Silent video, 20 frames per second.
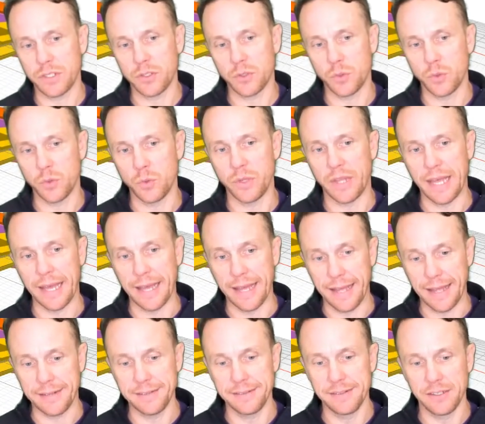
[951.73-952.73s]
to
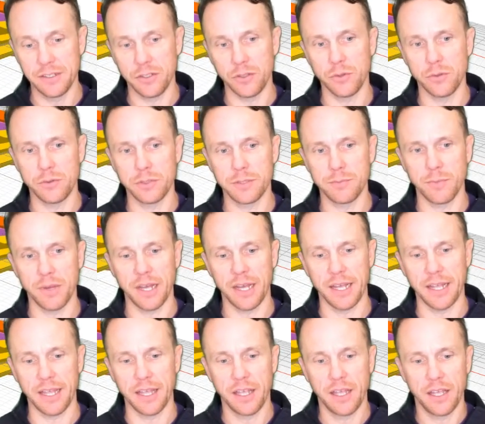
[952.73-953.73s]
then use
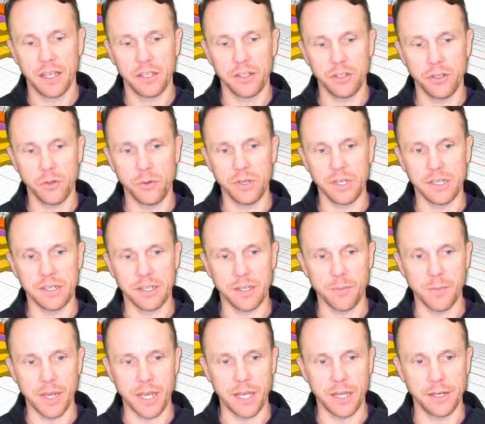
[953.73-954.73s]
my union
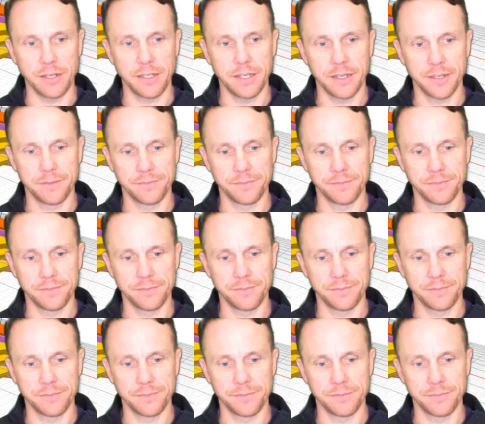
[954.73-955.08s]
command,